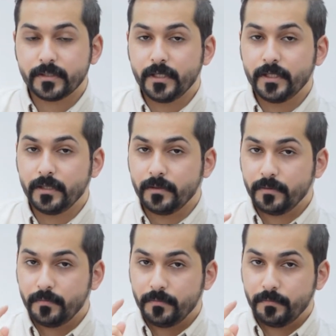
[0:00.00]
in
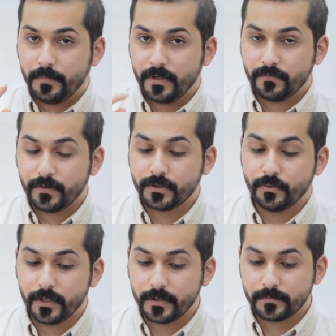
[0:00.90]
perfect
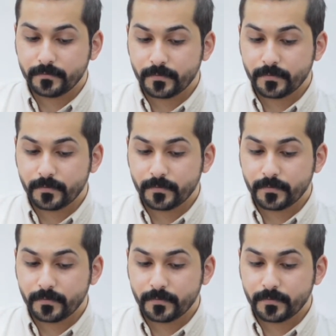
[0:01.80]
way.